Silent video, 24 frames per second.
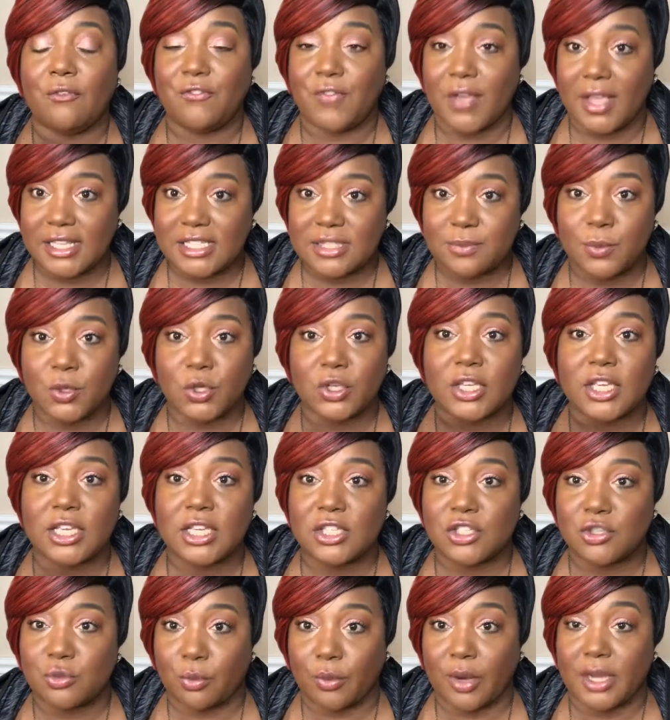Facebook
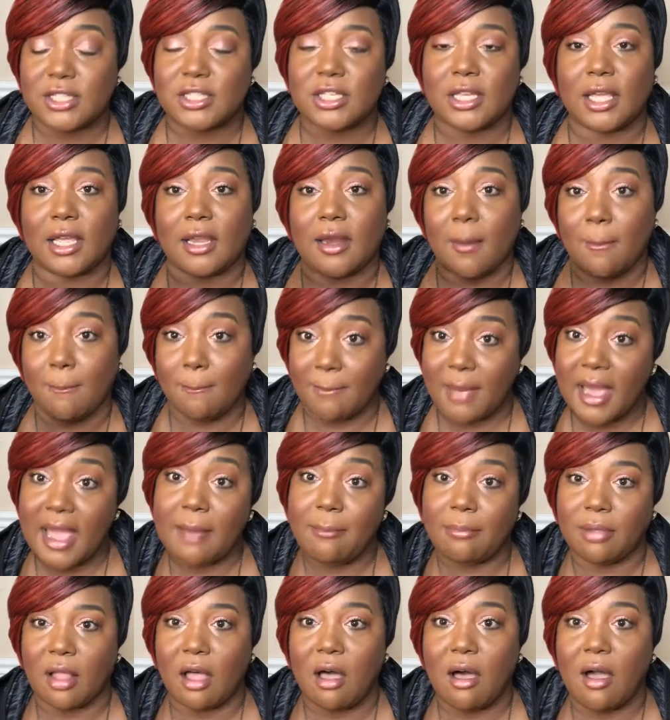is rented. My
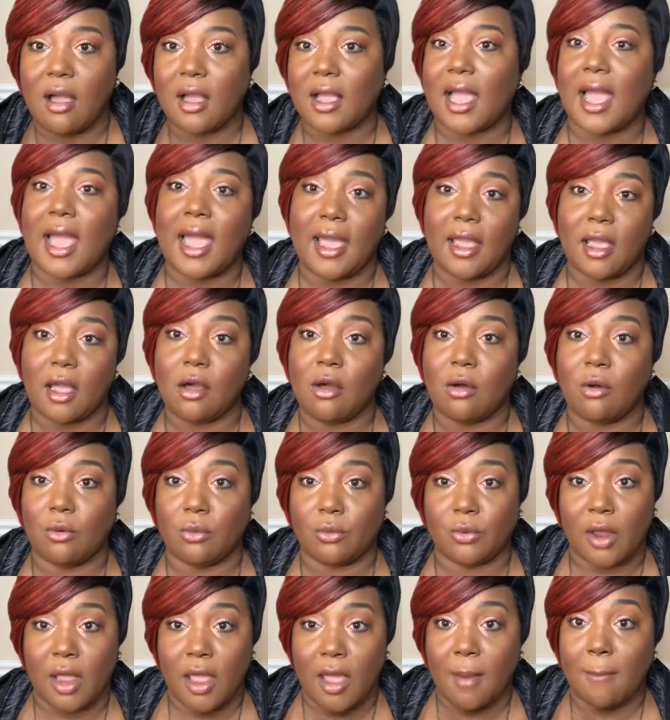blog, I
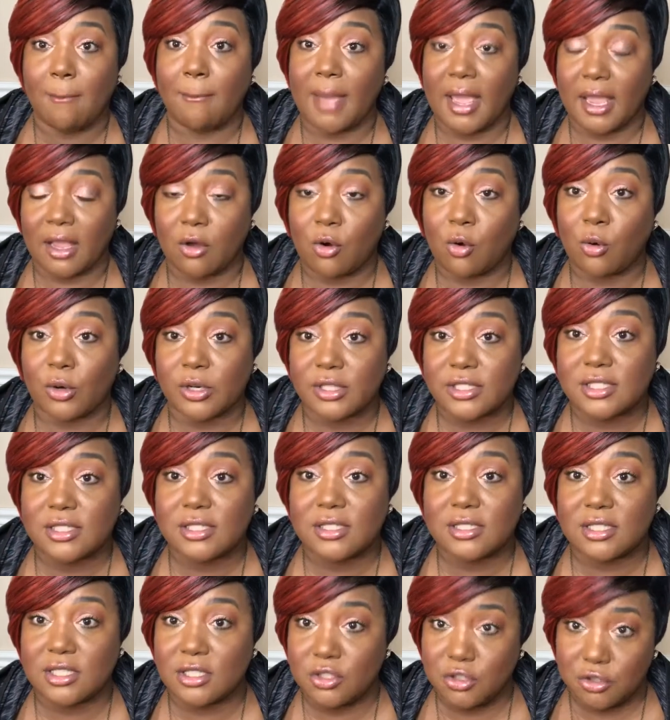own. My
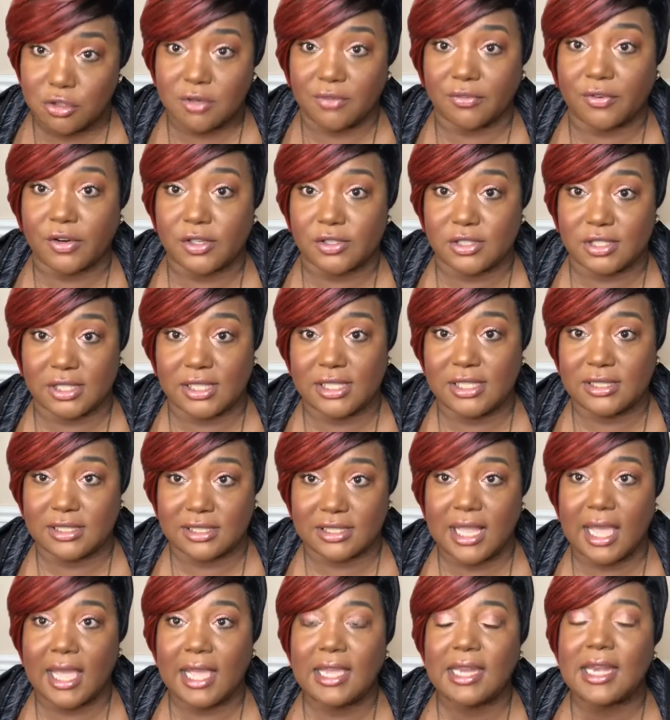courses and university
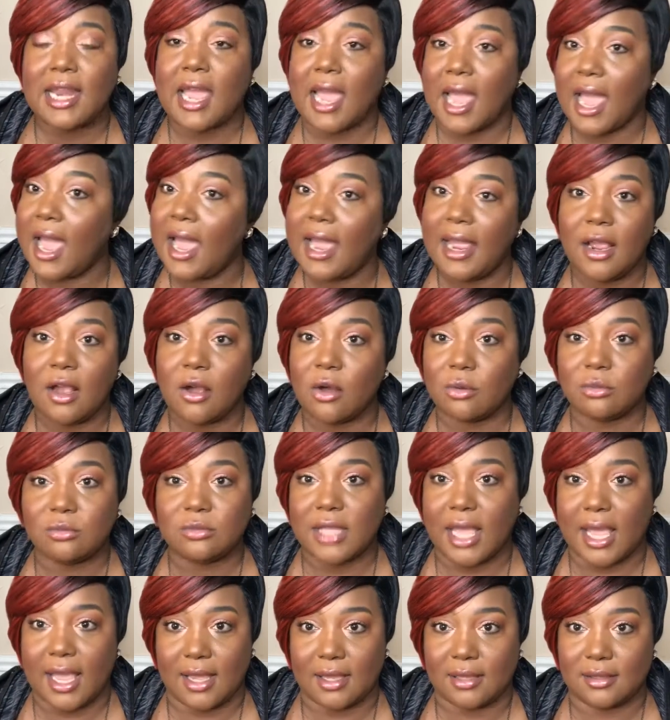site, I own
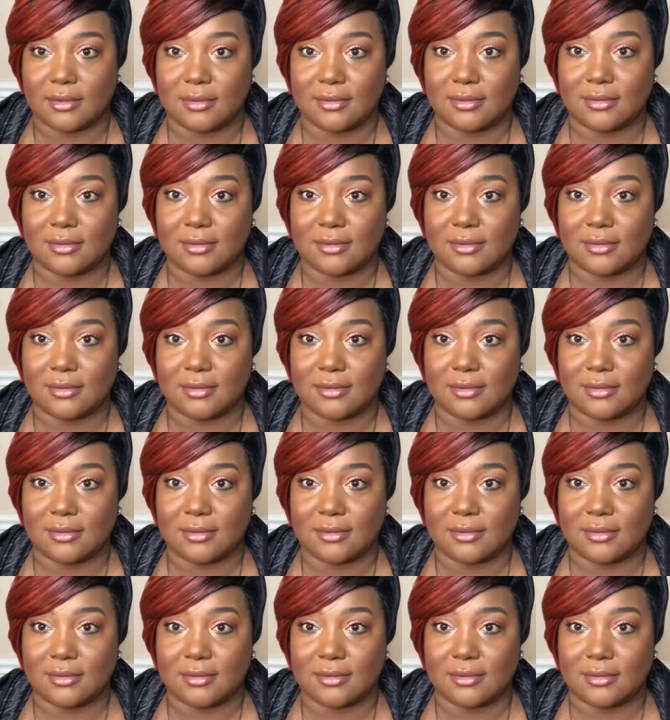that.